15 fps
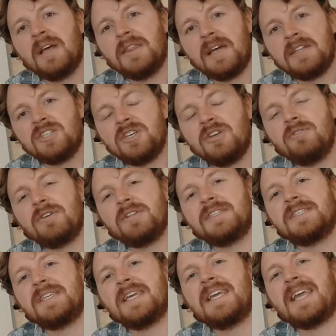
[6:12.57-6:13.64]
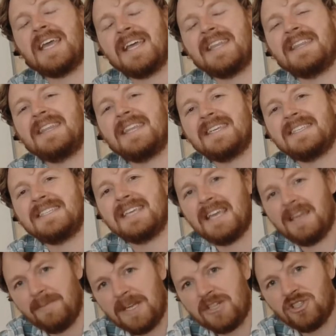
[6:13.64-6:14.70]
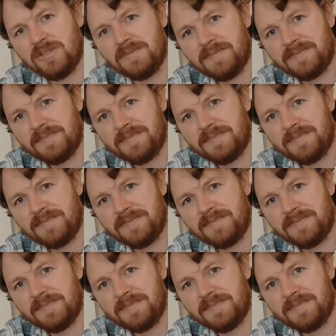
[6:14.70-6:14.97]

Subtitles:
that you can see in this image.